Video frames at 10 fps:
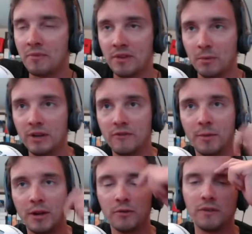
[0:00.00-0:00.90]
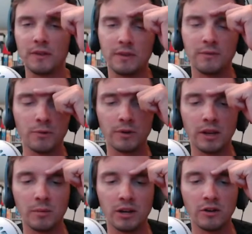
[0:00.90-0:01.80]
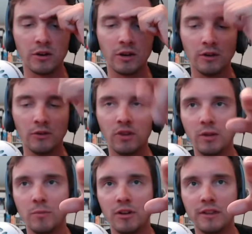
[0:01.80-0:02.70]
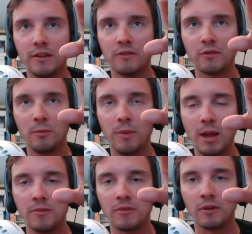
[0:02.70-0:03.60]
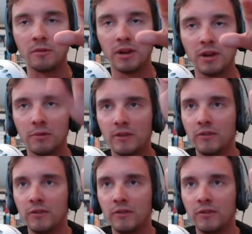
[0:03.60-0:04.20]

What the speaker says: I'm still waiting for my own 64 gigabyte card. Now, you see, you bought that from Amazon. By the way,